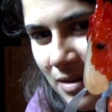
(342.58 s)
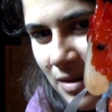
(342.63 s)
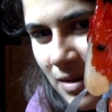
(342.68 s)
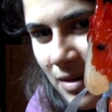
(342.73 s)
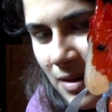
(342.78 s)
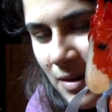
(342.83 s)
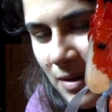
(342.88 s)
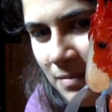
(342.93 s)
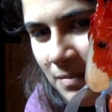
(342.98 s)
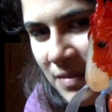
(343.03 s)

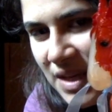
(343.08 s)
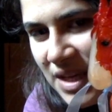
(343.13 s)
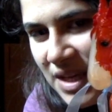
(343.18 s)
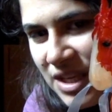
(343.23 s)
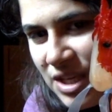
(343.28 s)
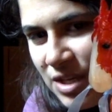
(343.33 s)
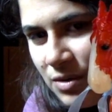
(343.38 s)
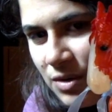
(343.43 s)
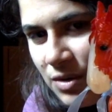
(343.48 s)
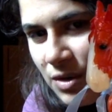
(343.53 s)
a
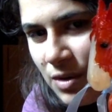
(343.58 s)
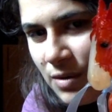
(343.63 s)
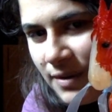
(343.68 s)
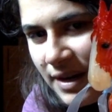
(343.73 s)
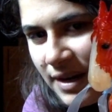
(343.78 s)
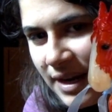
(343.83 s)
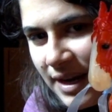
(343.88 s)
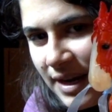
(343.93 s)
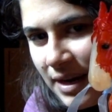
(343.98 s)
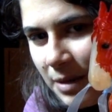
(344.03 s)

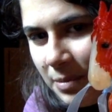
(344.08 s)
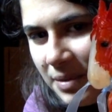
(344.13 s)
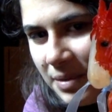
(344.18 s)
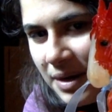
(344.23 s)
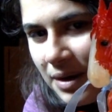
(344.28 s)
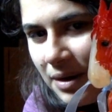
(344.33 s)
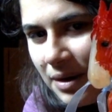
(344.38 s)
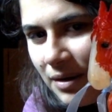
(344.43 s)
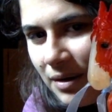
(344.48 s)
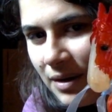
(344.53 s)
unicorn head up
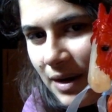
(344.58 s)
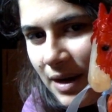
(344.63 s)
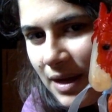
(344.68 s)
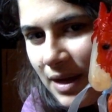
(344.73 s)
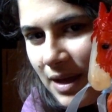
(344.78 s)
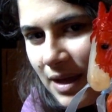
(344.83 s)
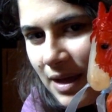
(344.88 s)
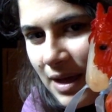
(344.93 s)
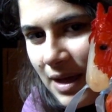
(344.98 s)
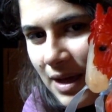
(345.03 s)
here,
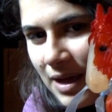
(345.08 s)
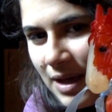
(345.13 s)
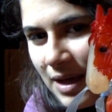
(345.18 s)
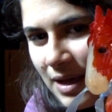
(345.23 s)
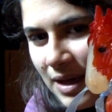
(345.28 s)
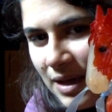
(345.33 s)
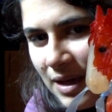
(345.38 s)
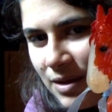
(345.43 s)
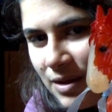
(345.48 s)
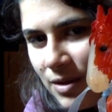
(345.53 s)

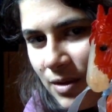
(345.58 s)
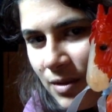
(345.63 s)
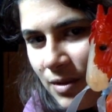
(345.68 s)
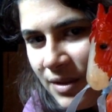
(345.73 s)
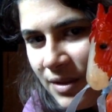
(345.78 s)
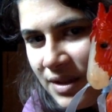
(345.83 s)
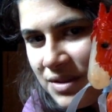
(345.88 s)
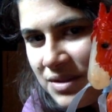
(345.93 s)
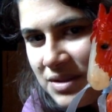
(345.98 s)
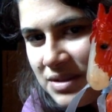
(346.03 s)
like
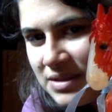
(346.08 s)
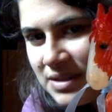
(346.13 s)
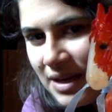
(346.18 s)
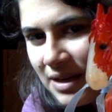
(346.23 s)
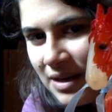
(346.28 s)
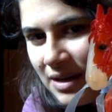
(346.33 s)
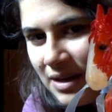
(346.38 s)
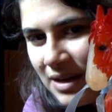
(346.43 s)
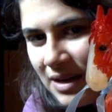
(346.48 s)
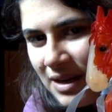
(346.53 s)
only on this
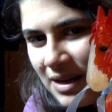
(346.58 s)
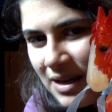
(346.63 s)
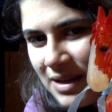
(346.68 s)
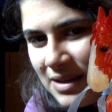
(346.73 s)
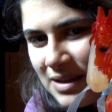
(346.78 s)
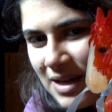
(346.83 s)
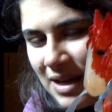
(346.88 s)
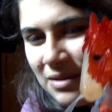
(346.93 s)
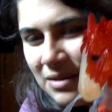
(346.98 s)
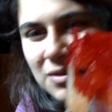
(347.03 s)
side.
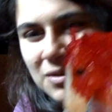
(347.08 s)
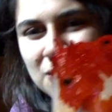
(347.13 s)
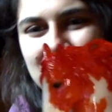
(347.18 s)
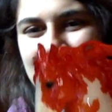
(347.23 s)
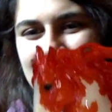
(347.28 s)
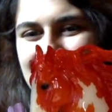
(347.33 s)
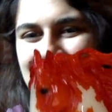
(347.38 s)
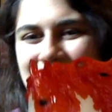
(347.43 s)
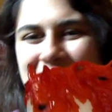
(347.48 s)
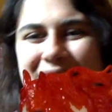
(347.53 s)
I don't know
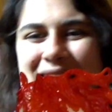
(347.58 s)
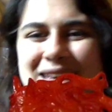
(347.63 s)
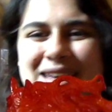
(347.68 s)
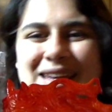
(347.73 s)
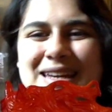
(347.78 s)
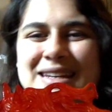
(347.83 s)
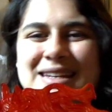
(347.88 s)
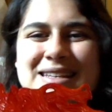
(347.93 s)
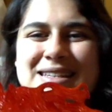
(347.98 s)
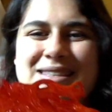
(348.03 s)
why.
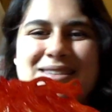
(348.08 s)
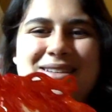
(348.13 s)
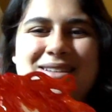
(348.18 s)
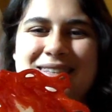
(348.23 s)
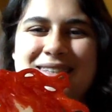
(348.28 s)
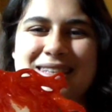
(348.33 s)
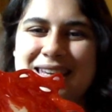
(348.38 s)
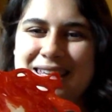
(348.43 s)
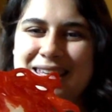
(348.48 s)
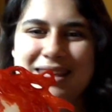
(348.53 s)
It just
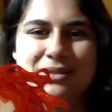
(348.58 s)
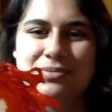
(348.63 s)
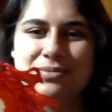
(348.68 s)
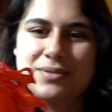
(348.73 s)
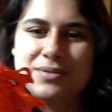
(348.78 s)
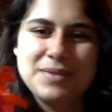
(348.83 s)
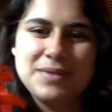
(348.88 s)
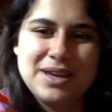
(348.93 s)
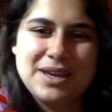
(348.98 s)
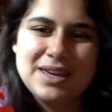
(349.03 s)
looks like that
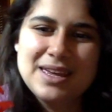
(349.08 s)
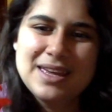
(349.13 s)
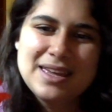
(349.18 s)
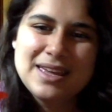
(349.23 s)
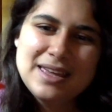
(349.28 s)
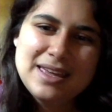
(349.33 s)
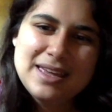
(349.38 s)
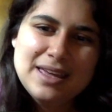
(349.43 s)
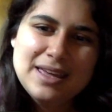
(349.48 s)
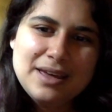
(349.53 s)
for me.
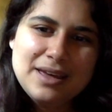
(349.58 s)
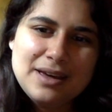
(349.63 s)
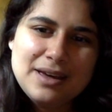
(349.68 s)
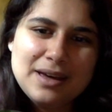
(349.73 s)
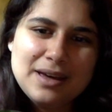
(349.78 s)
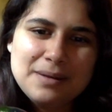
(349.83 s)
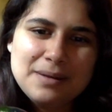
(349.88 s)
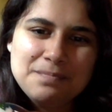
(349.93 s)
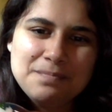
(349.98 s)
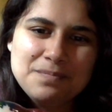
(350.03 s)

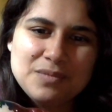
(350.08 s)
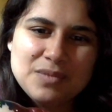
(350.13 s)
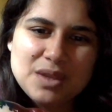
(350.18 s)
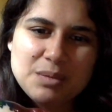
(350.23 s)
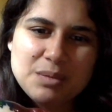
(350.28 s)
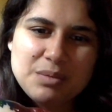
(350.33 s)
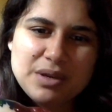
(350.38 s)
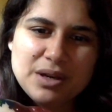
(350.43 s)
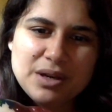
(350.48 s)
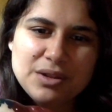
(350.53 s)

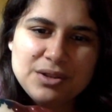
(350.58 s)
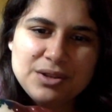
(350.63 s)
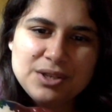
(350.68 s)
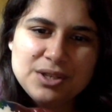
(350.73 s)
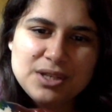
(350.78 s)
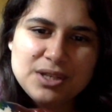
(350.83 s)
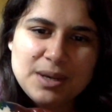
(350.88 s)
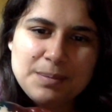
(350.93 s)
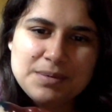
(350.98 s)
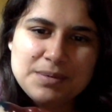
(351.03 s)
But all the
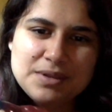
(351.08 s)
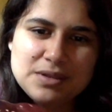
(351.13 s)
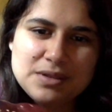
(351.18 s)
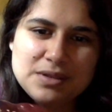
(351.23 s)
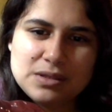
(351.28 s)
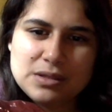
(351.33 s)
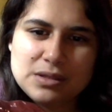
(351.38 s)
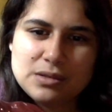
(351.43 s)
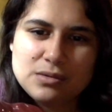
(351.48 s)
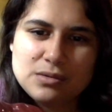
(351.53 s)
shapes
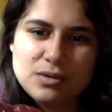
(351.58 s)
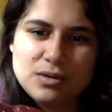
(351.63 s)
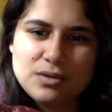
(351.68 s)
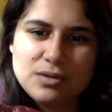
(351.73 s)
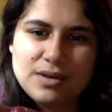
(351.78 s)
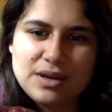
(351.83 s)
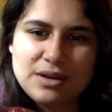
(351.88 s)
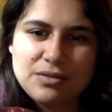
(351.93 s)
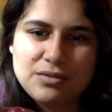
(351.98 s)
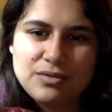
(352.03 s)
just look
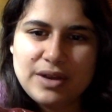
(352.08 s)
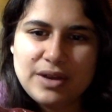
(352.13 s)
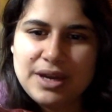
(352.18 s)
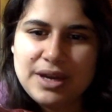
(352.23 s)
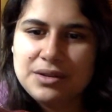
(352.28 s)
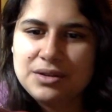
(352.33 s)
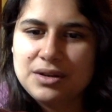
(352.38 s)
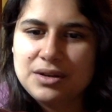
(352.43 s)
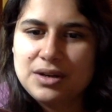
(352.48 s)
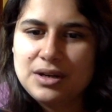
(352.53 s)
like
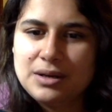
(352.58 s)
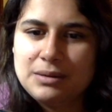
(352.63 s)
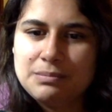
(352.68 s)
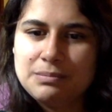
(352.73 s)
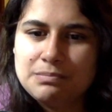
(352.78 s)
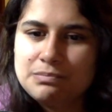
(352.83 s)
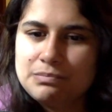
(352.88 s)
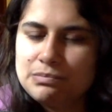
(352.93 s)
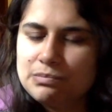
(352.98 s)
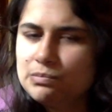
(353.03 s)
regular
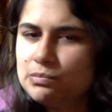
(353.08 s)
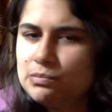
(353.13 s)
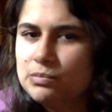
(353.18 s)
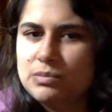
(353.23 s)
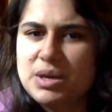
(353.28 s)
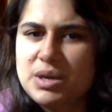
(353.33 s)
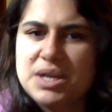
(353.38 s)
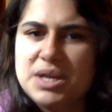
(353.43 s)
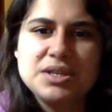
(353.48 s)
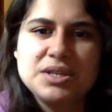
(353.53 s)

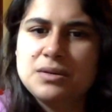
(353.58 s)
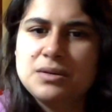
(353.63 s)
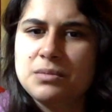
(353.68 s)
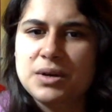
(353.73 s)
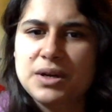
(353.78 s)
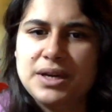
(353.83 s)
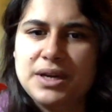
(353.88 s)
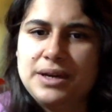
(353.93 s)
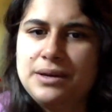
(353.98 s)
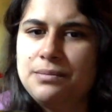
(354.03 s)
Pinto
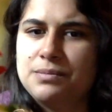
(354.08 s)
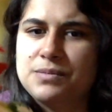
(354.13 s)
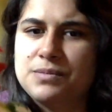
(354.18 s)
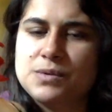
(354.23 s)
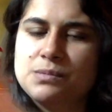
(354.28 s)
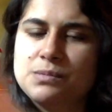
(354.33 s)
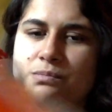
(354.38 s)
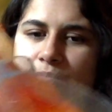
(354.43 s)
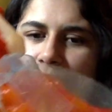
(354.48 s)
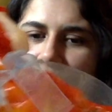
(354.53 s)

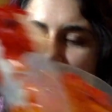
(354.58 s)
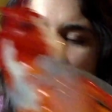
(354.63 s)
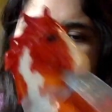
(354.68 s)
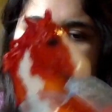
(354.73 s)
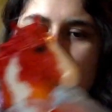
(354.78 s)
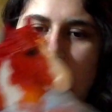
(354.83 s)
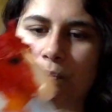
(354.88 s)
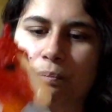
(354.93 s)
markings. So